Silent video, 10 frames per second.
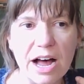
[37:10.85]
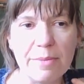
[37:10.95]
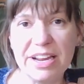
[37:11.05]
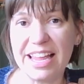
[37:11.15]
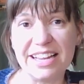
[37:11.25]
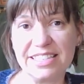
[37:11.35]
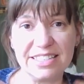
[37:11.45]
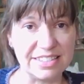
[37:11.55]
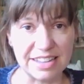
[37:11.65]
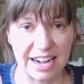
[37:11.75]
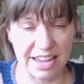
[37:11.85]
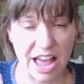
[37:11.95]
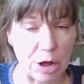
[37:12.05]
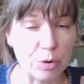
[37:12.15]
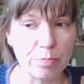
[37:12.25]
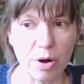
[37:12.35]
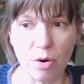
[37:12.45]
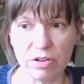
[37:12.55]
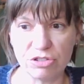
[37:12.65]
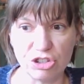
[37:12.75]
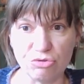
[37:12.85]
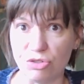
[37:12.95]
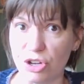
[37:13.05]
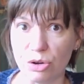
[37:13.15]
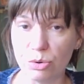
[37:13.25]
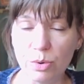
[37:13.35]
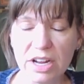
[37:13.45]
in case this is any help to you.